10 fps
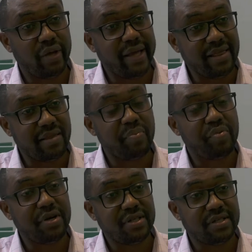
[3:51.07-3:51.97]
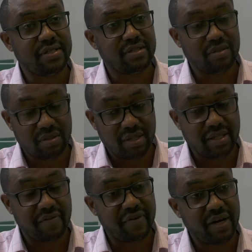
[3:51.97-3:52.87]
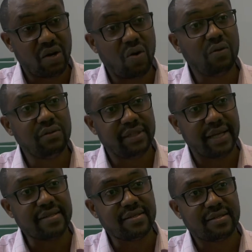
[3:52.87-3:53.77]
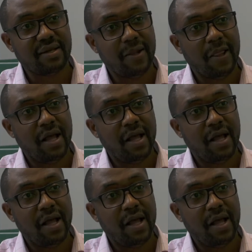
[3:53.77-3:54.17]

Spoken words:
interpret it in different contexts.